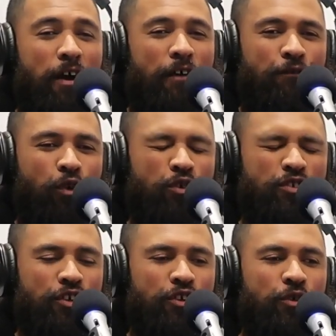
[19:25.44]

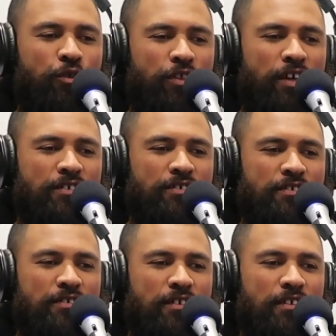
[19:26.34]
afford to do
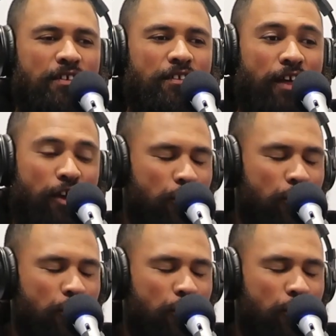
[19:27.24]
things that